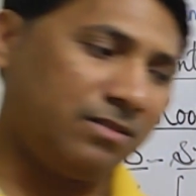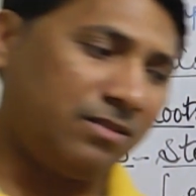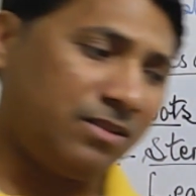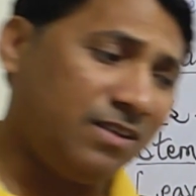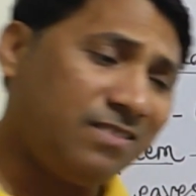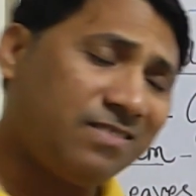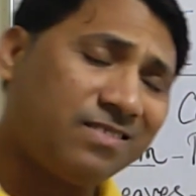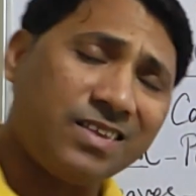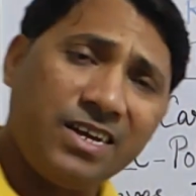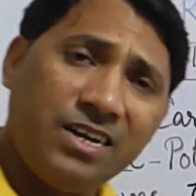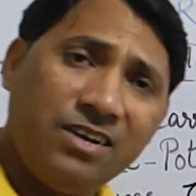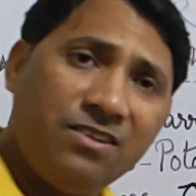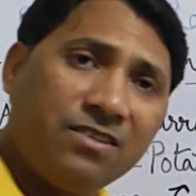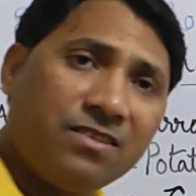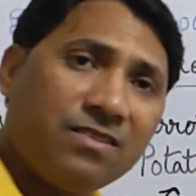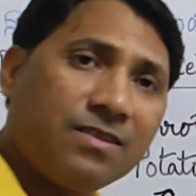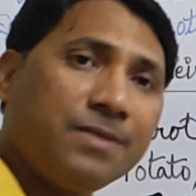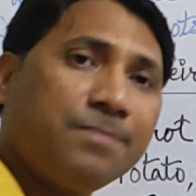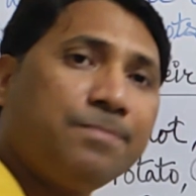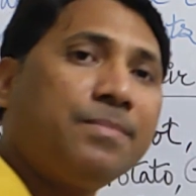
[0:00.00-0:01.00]
these
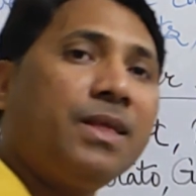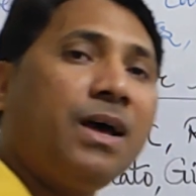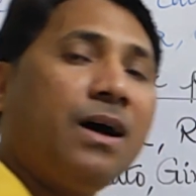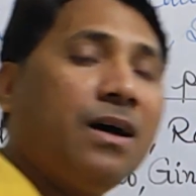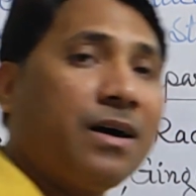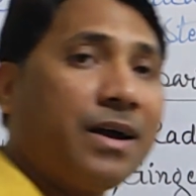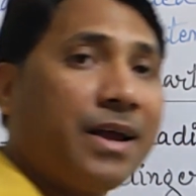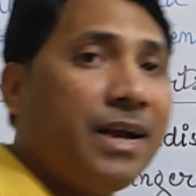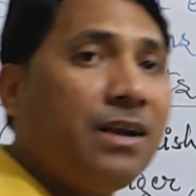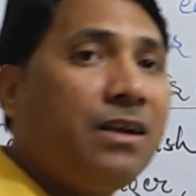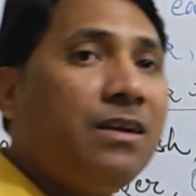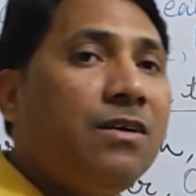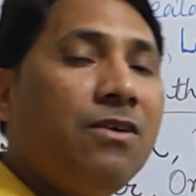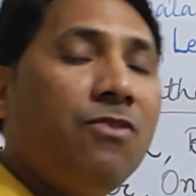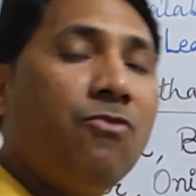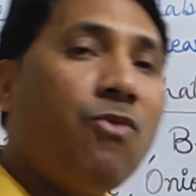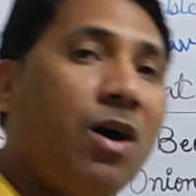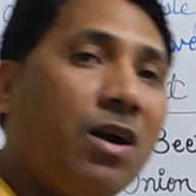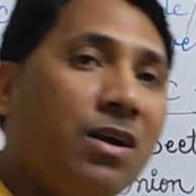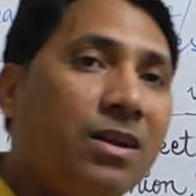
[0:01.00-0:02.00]
seeds get
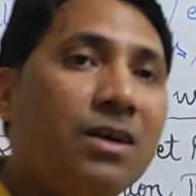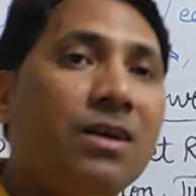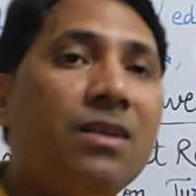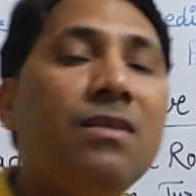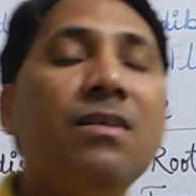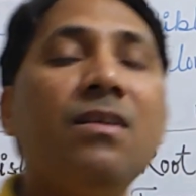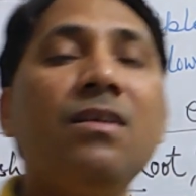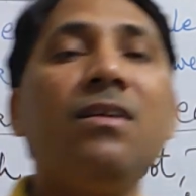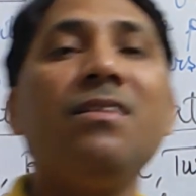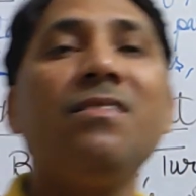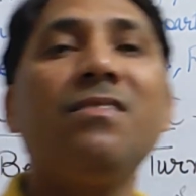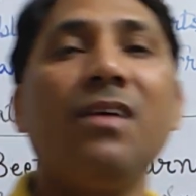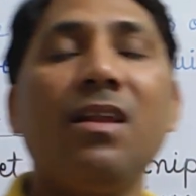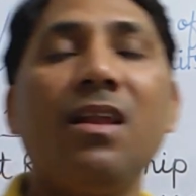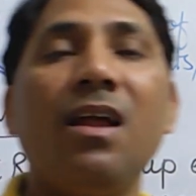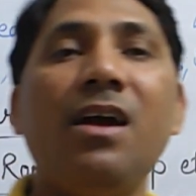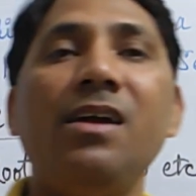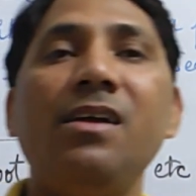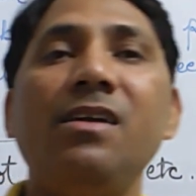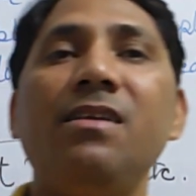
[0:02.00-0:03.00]
water,
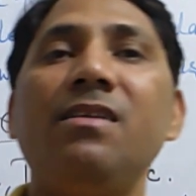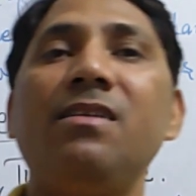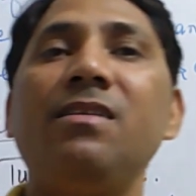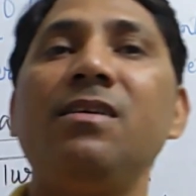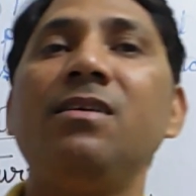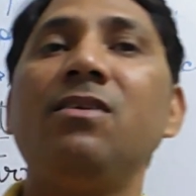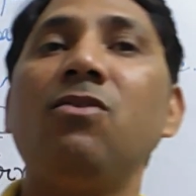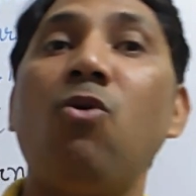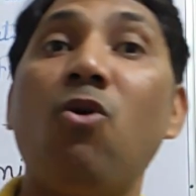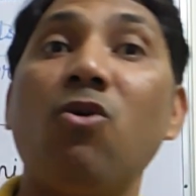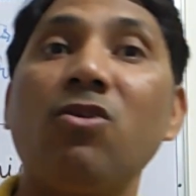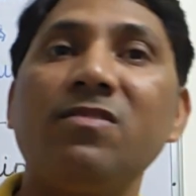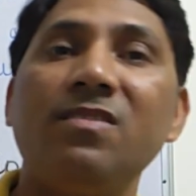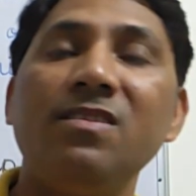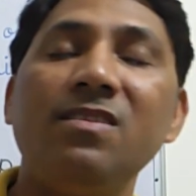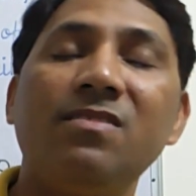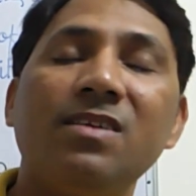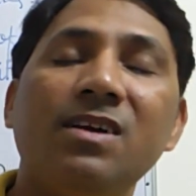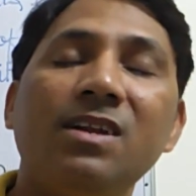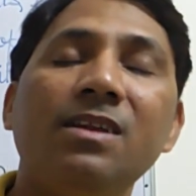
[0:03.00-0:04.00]
sunlight,
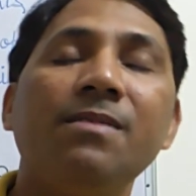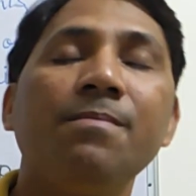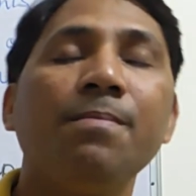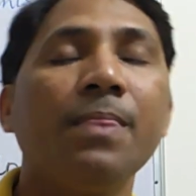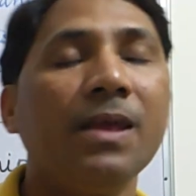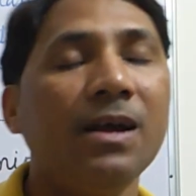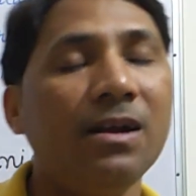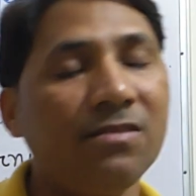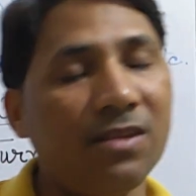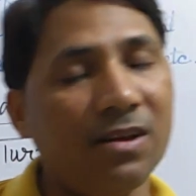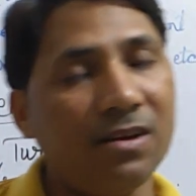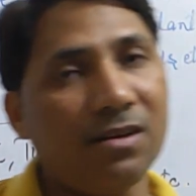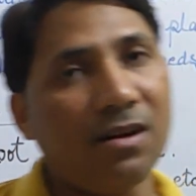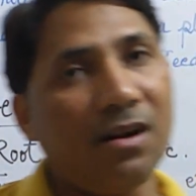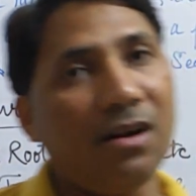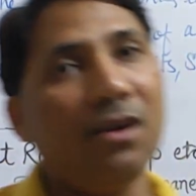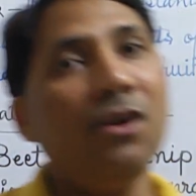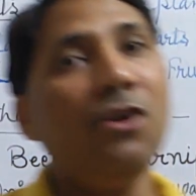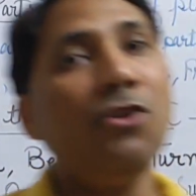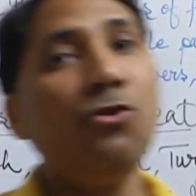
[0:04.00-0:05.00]
oxygen,
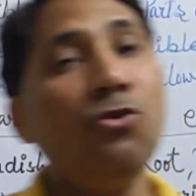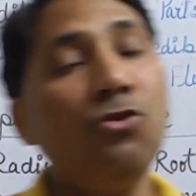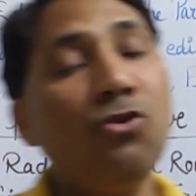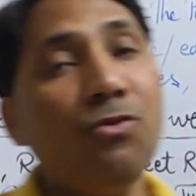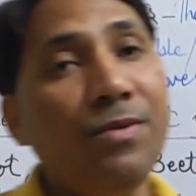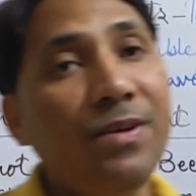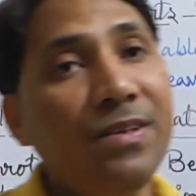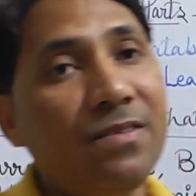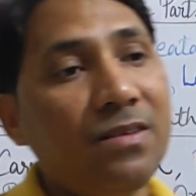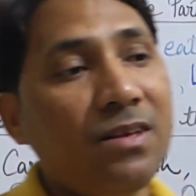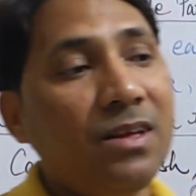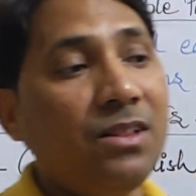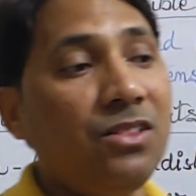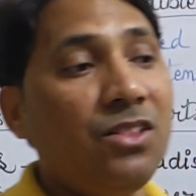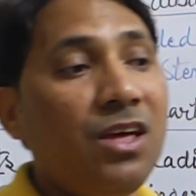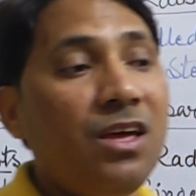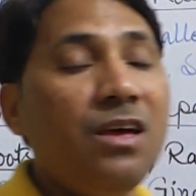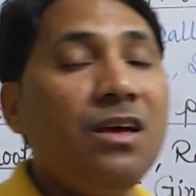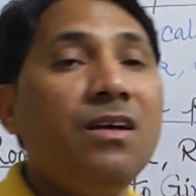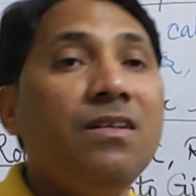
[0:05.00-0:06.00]
etc., due to which
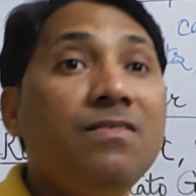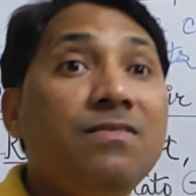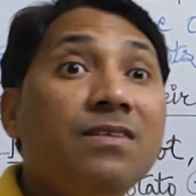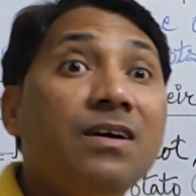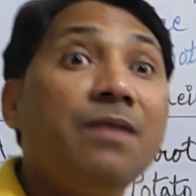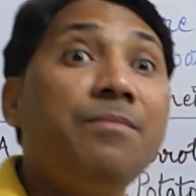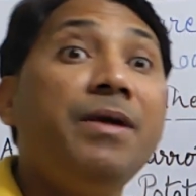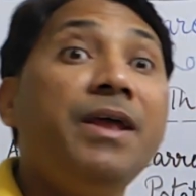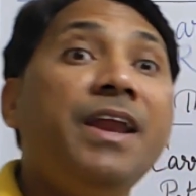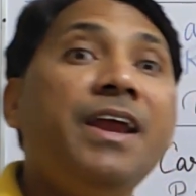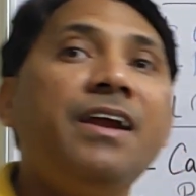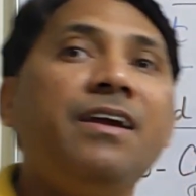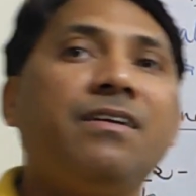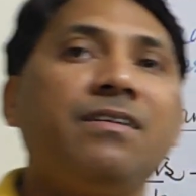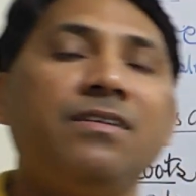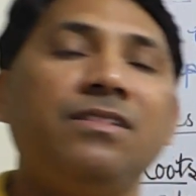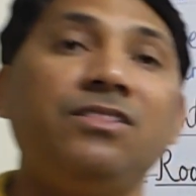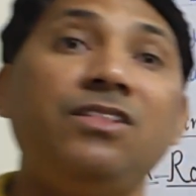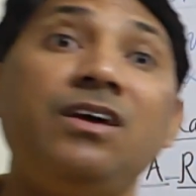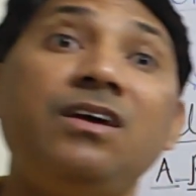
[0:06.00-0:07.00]
they
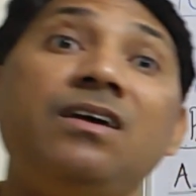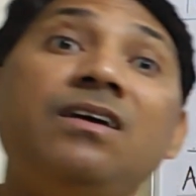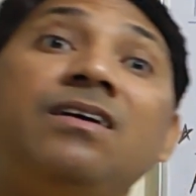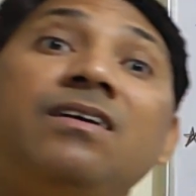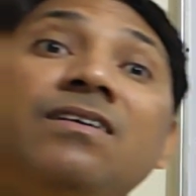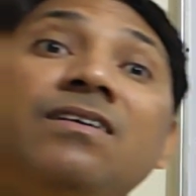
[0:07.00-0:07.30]
germinate, they